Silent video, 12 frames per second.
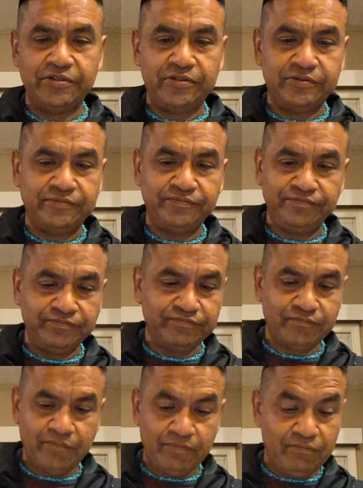you're
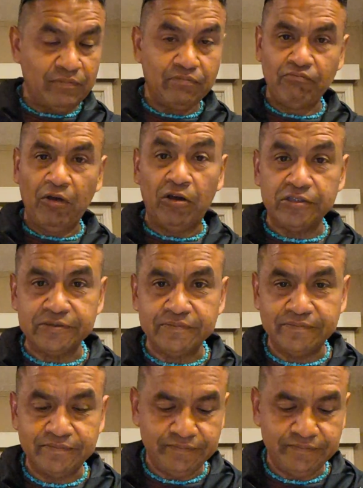awesome.